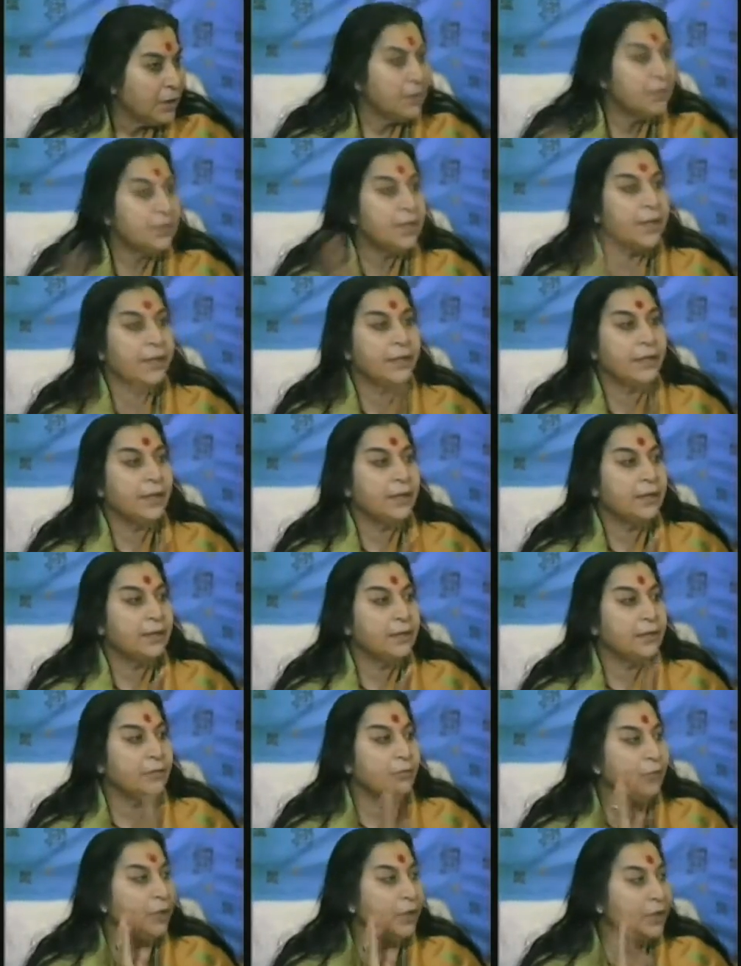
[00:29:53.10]
It's like that.
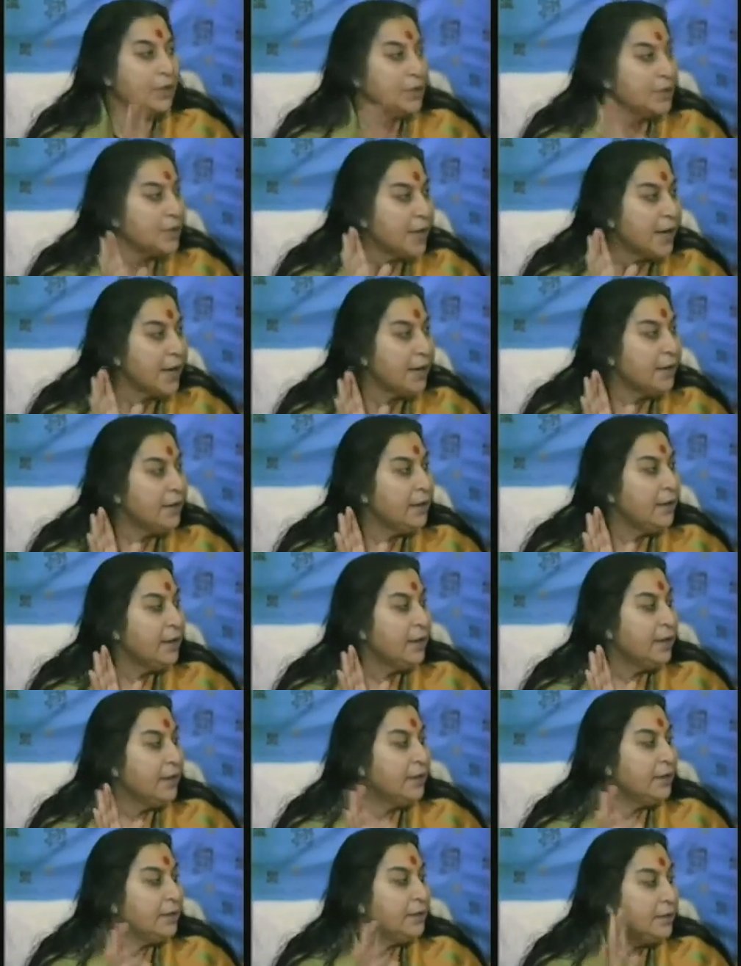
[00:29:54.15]
If you understand
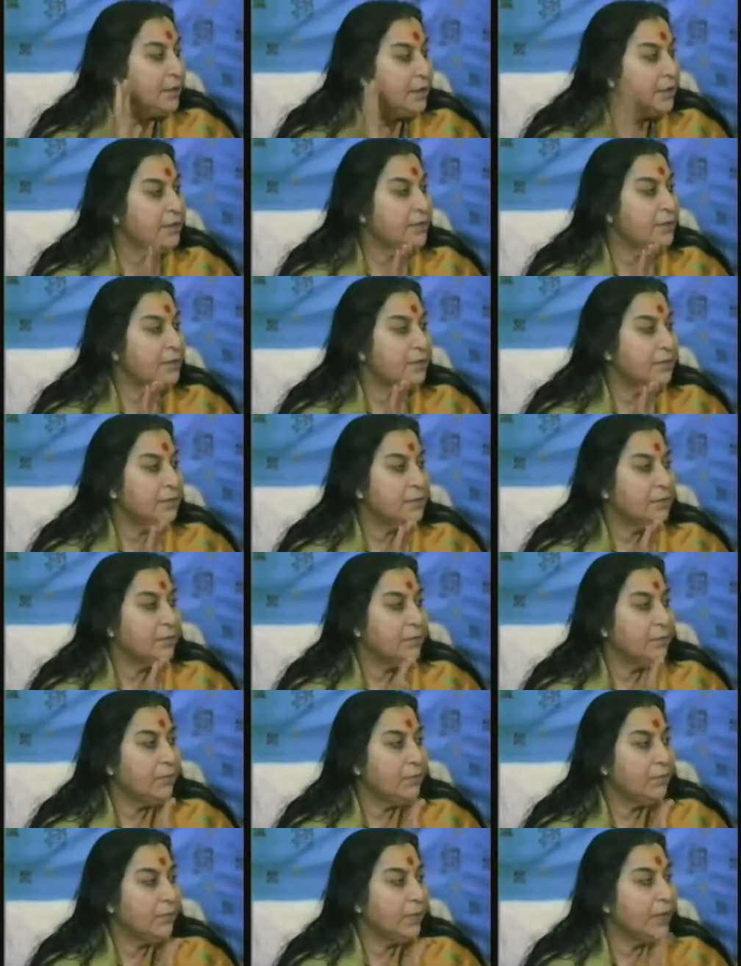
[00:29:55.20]
this
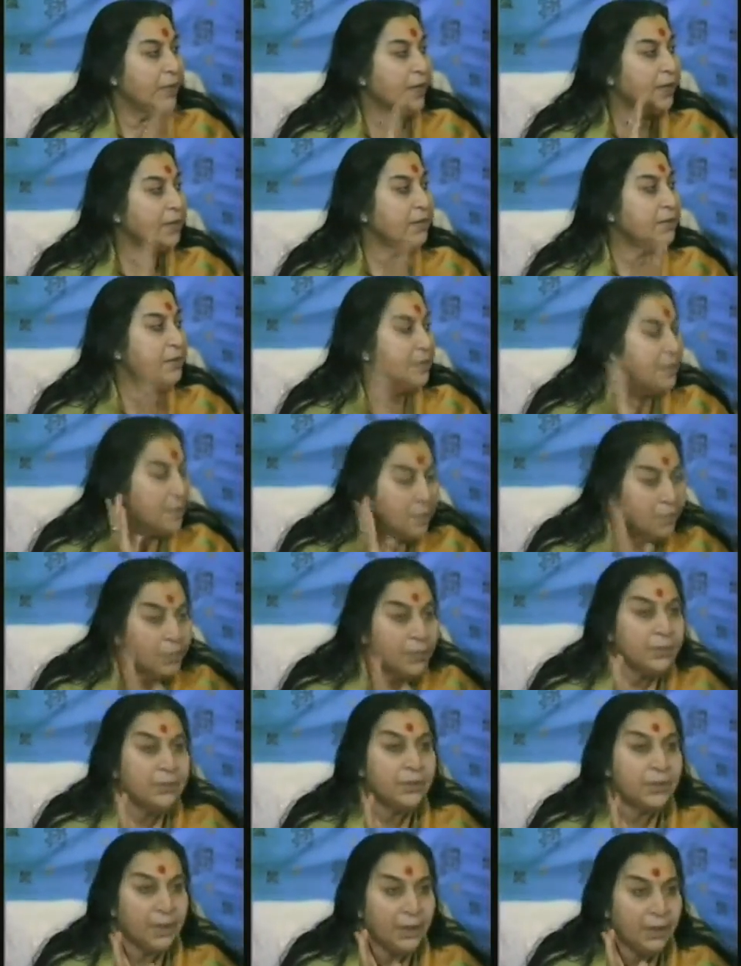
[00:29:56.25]
very
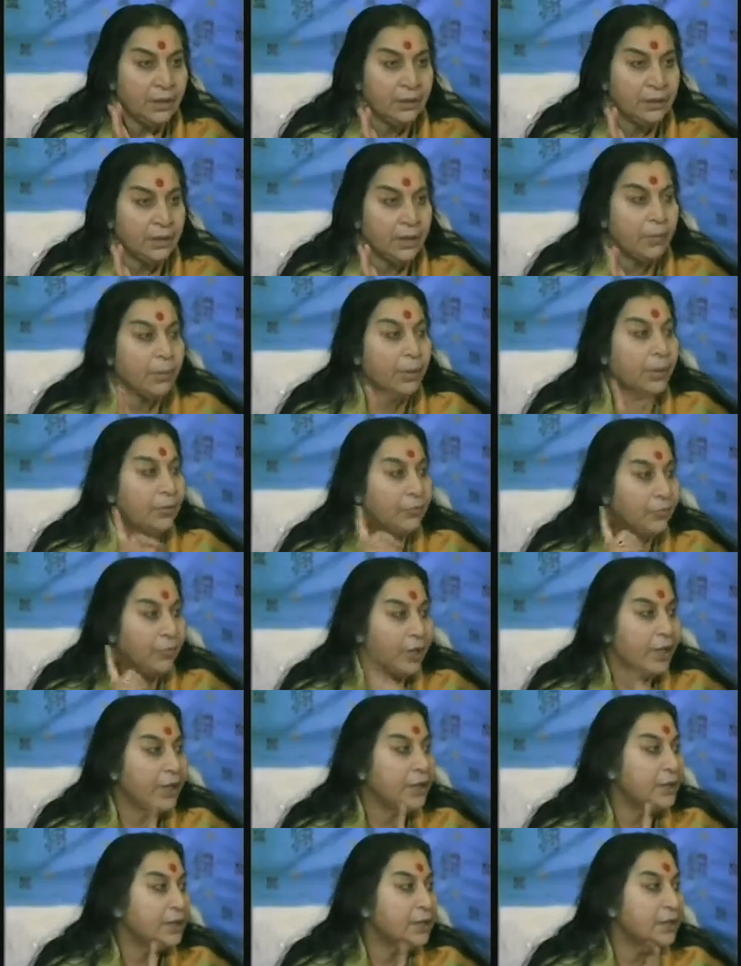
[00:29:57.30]
simple thing about
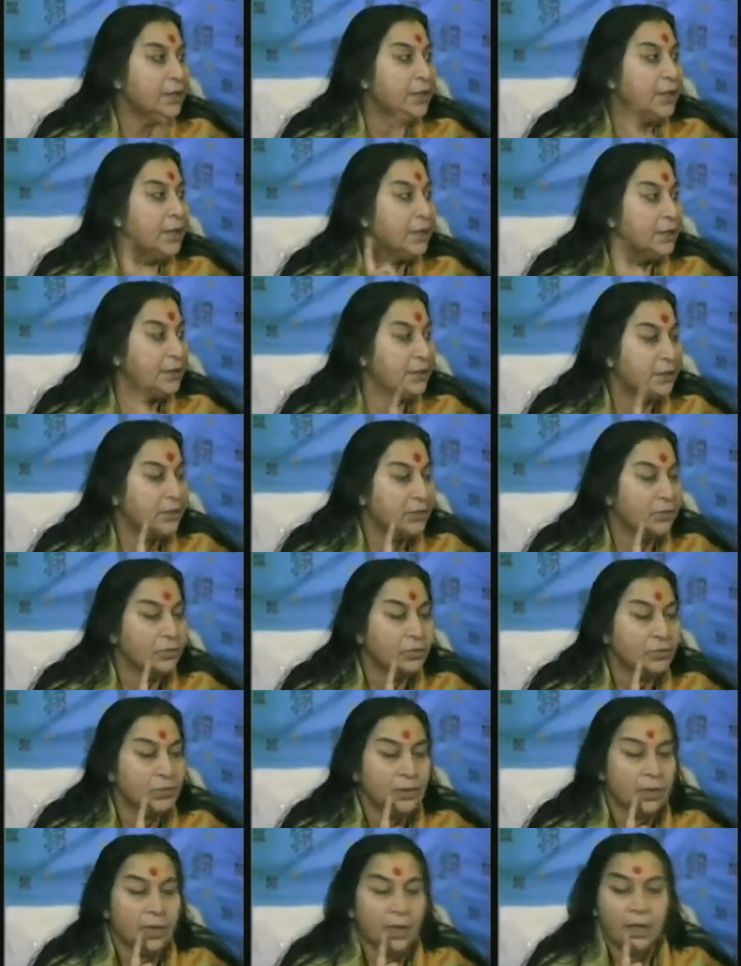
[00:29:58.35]
relations and
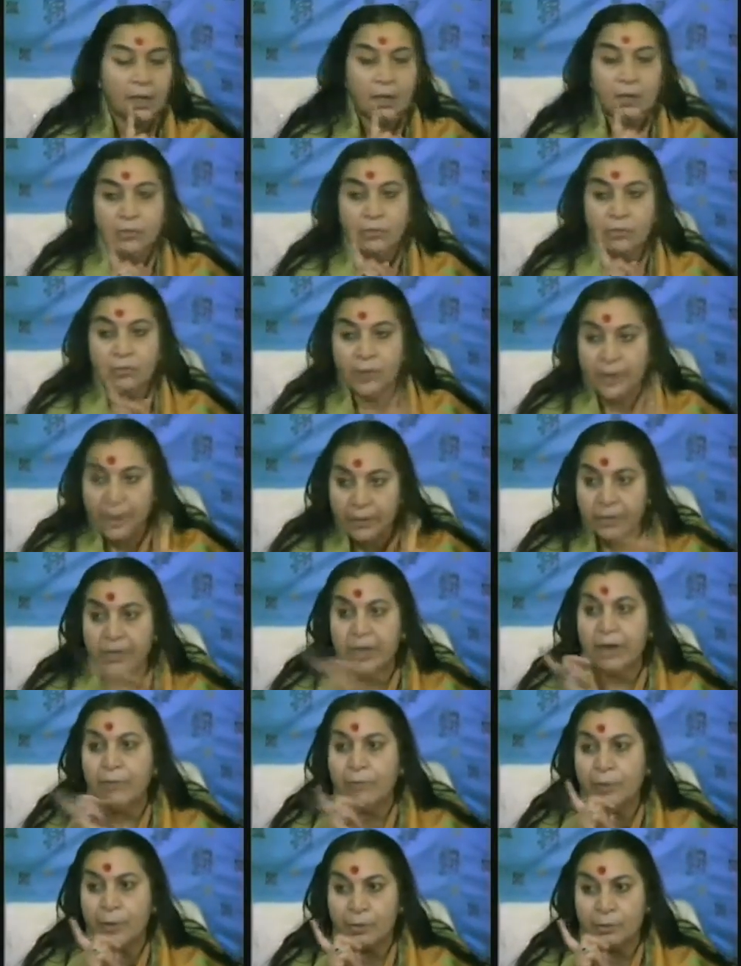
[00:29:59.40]
attitudes, you will never
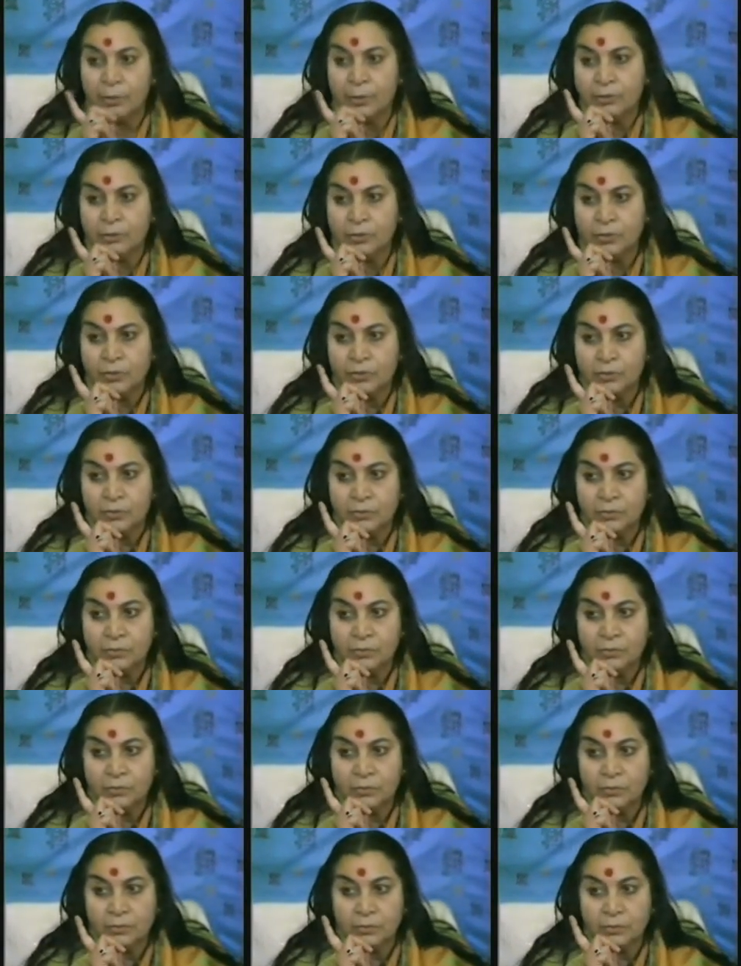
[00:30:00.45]
have problem.
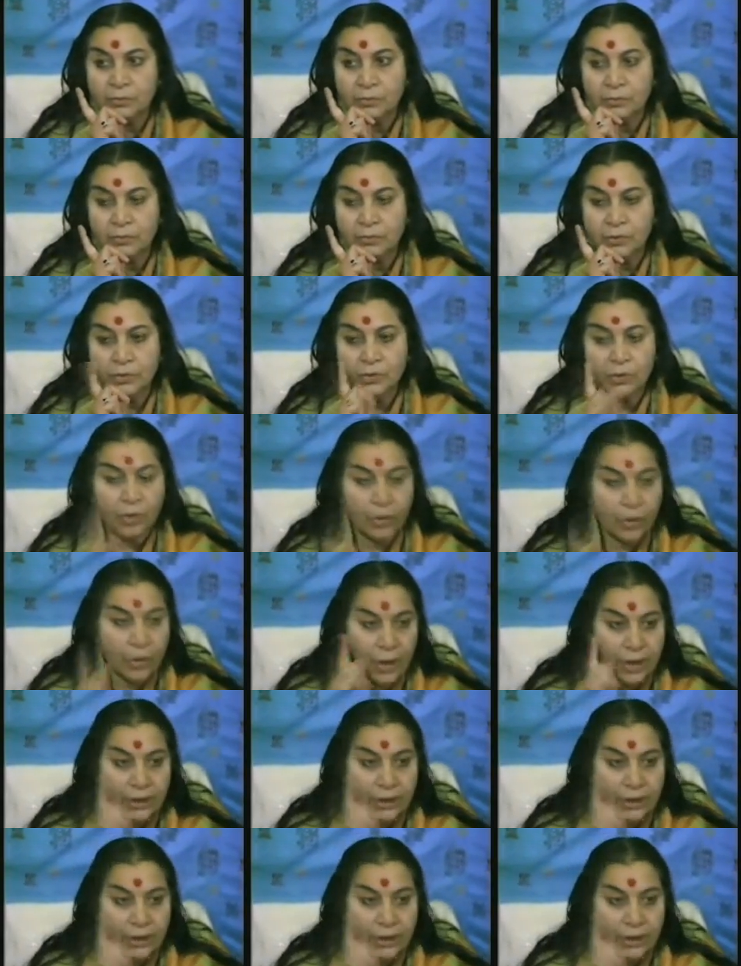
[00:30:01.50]
Your